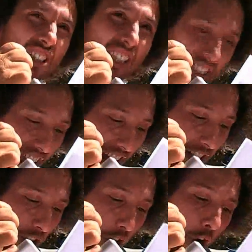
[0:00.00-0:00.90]
Klan,
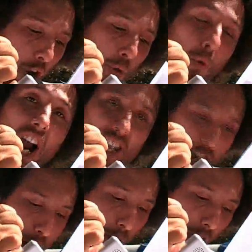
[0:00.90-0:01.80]
or the White
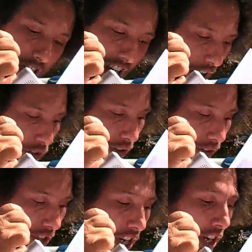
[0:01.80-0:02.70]
Neighborhood
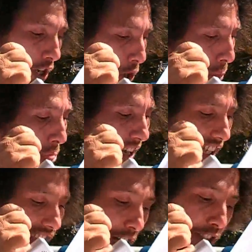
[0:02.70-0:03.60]
Councils. The
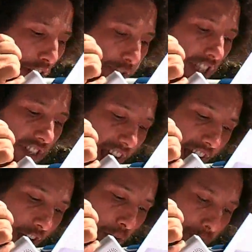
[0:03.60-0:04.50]
clear difference
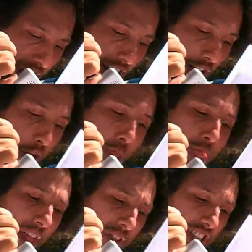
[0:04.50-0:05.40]
now being that the